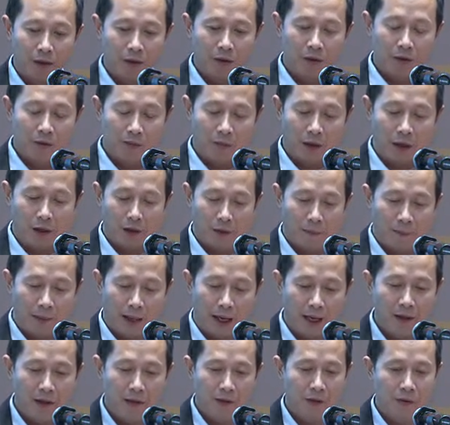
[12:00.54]
the
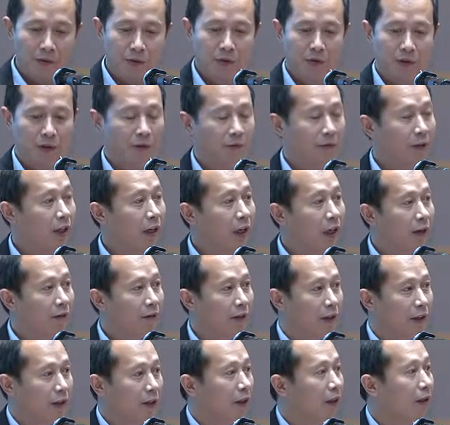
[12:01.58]
panels that we are
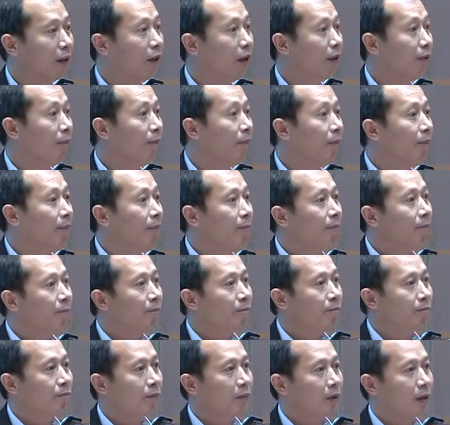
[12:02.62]
having
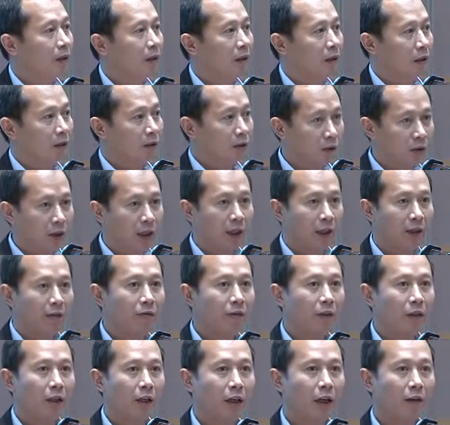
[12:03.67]

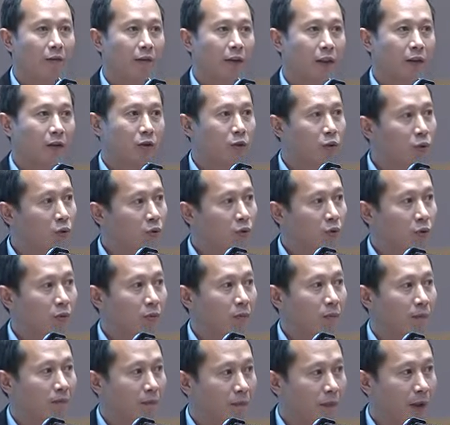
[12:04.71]
today. We are having
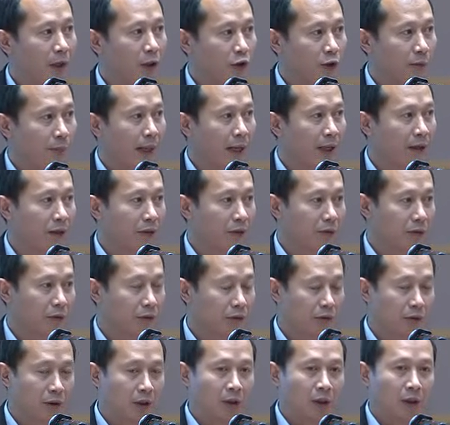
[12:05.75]
two major
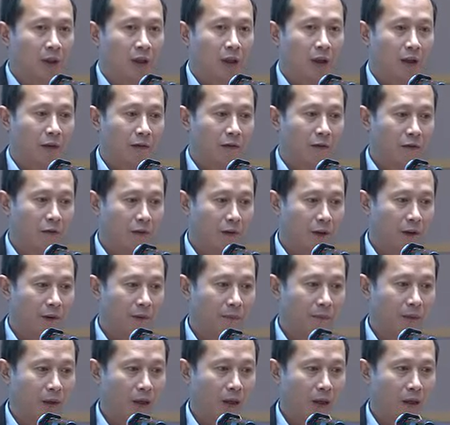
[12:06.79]
panels
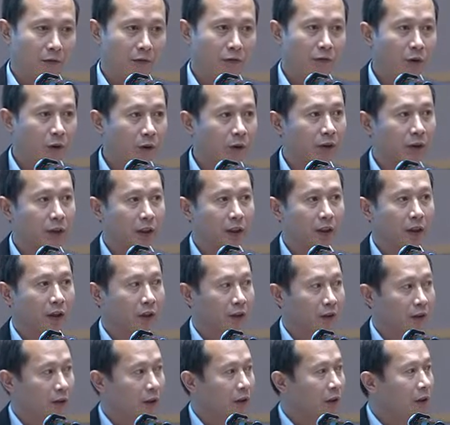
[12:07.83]
focusing
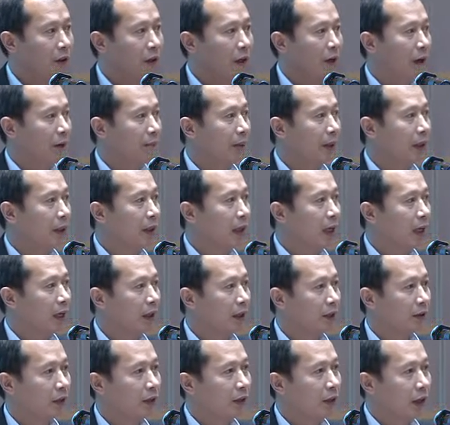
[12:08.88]
on
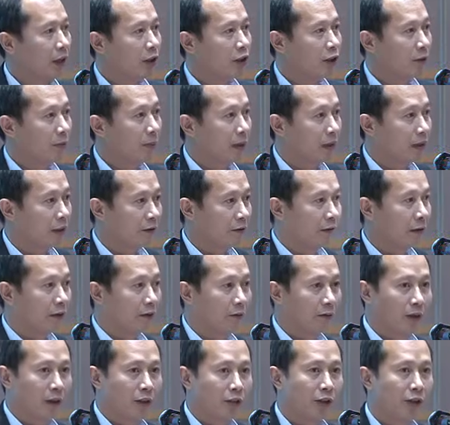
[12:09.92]
Biennales in Asia-Pacific
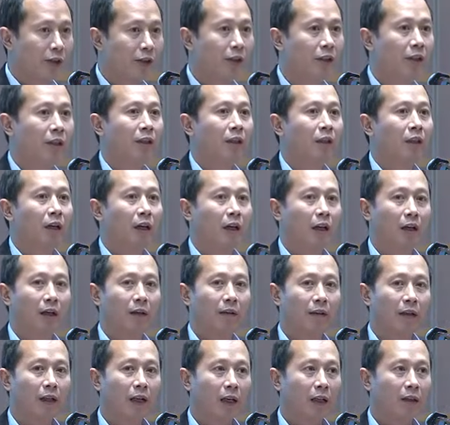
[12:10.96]
region,
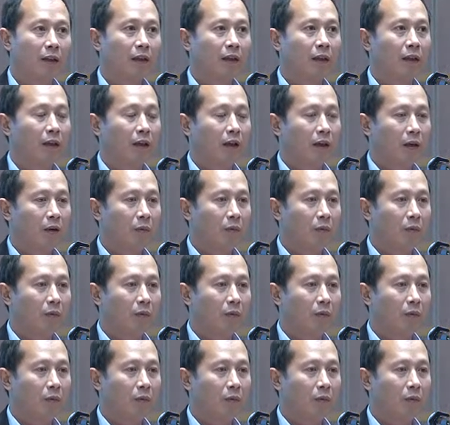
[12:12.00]
and that